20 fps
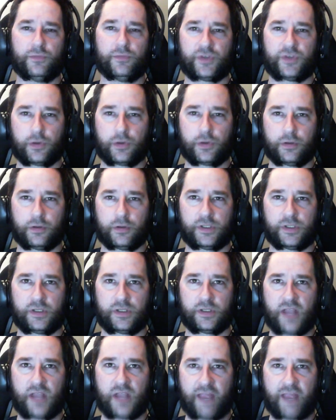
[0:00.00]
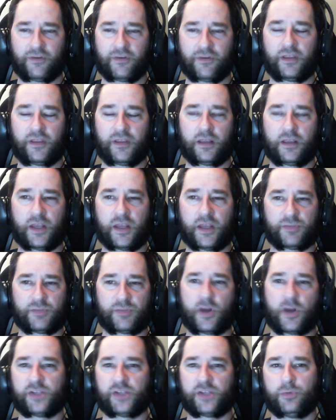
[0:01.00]
turned everything that is
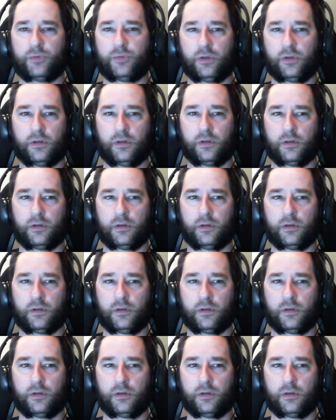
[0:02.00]
possible